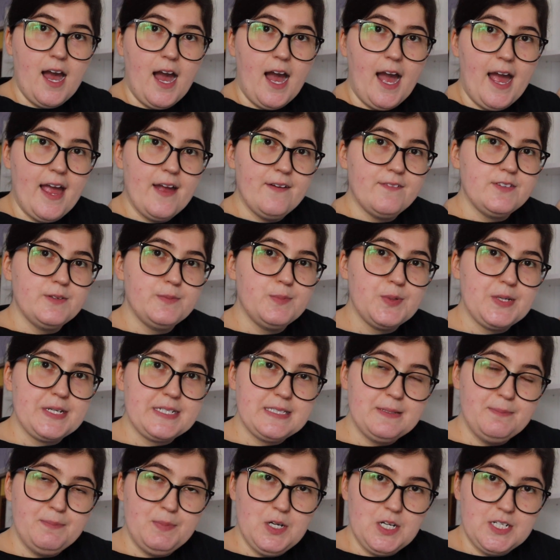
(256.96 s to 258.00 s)
I have to
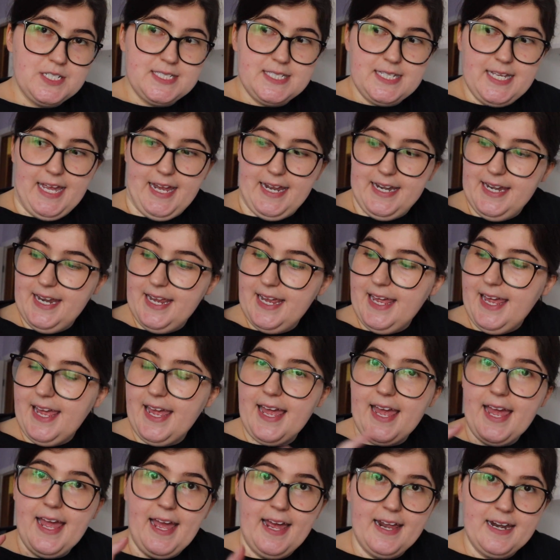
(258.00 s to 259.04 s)
bring the books in,
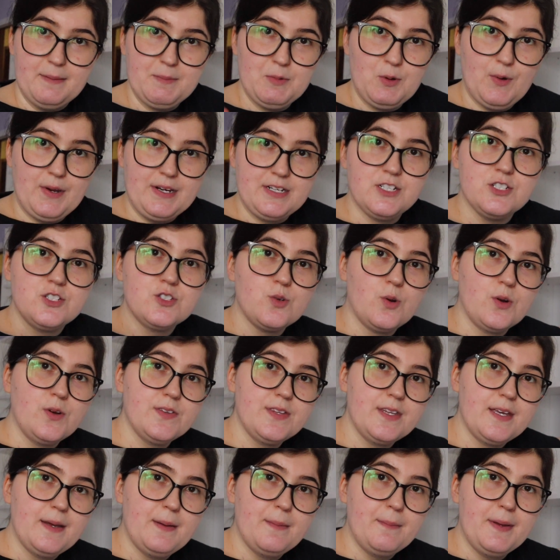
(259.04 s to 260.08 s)
and I'm going to
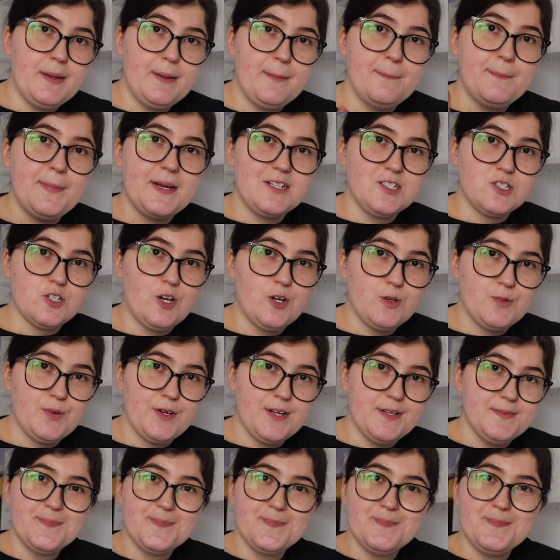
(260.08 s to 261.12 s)
sort them by
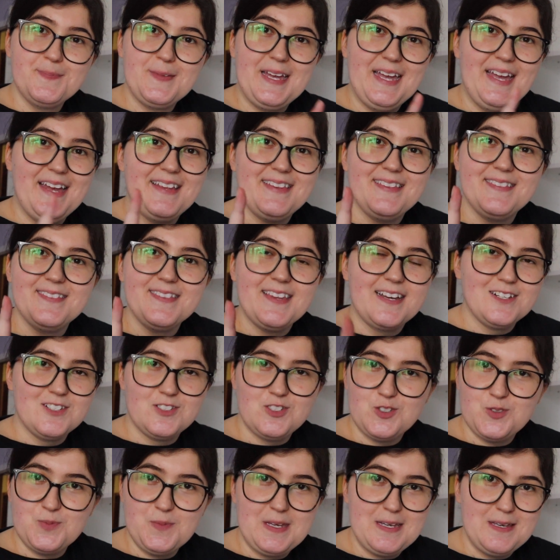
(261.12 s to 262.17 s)
genre, and that's
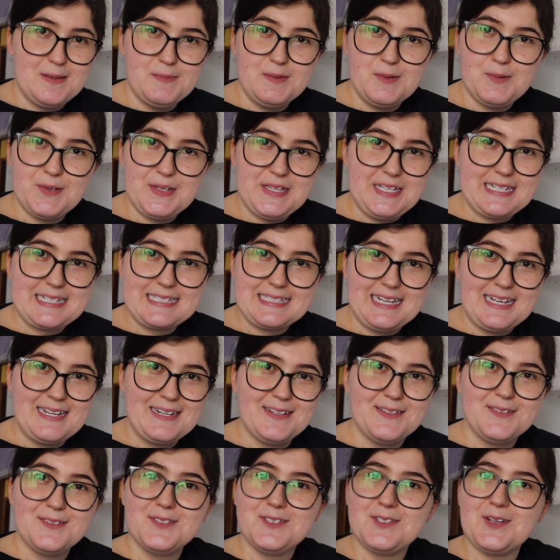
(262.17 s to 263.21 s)
just making me really
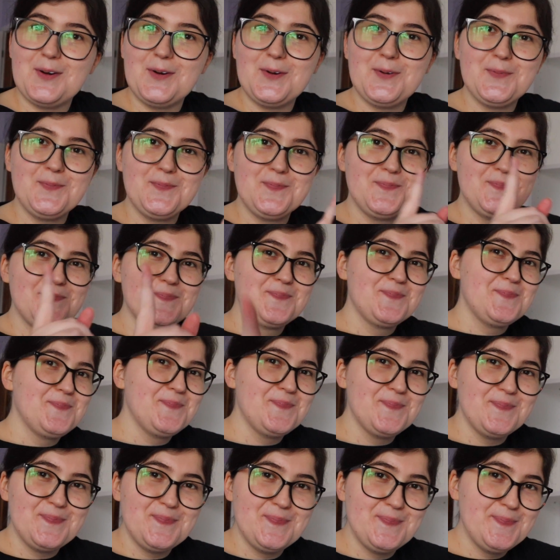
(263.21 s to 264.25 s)
excited. So
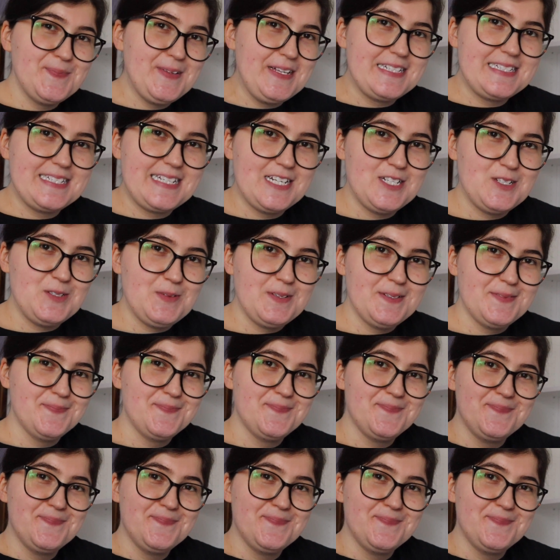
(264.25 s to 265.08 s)
let's get to it.